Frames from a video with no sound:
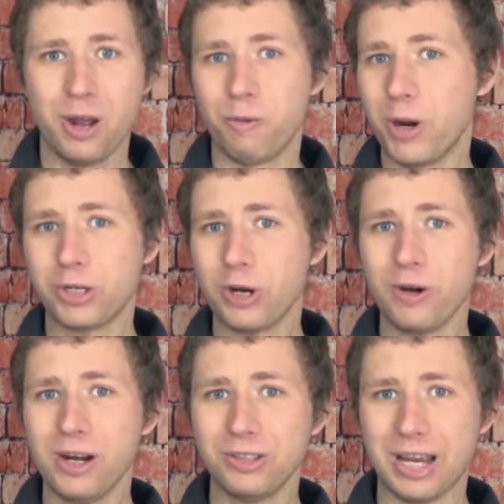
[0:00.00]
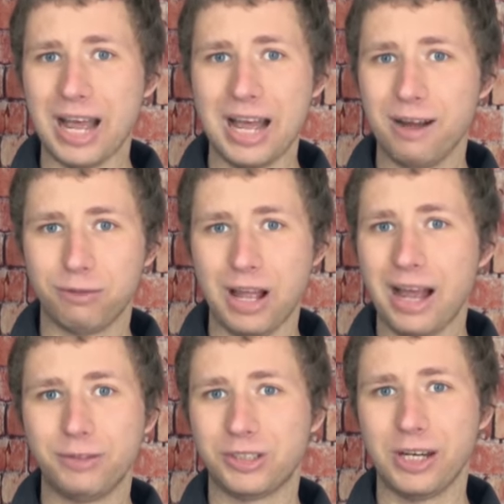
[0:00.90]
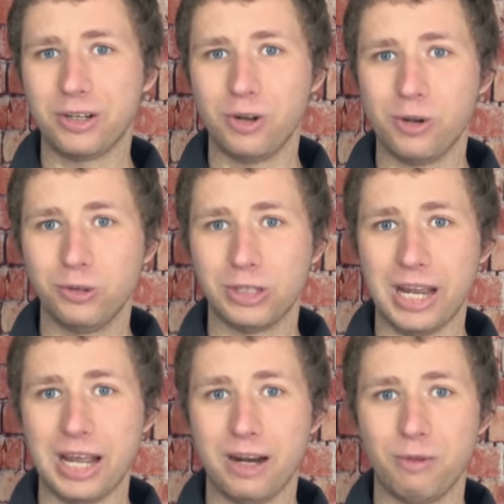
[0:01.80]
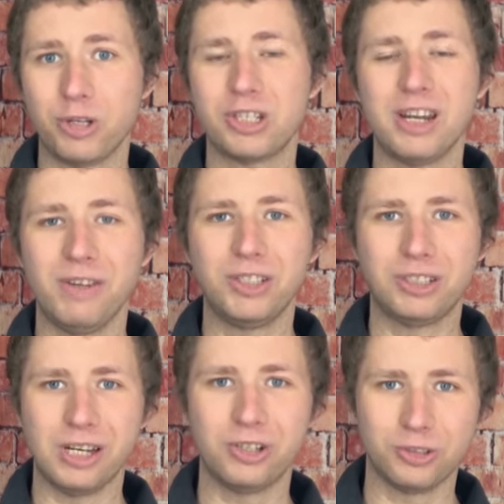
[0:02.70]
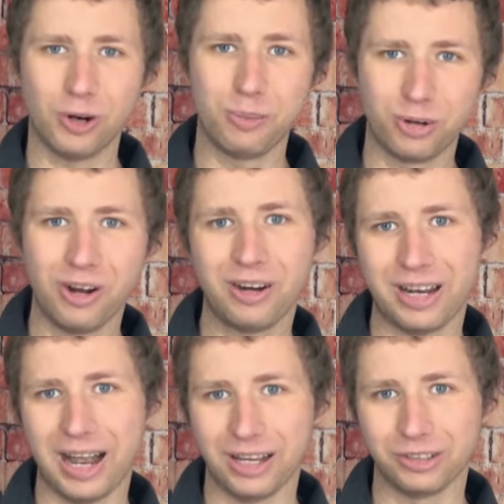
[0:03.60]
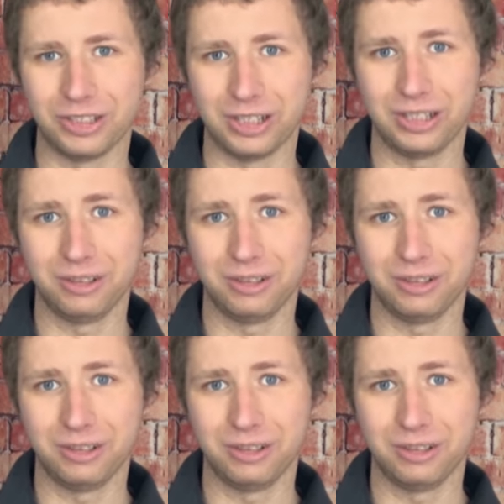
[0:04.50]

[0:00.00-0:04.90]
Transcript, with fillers: Which areas have live signals and which T V stations are broadcasting?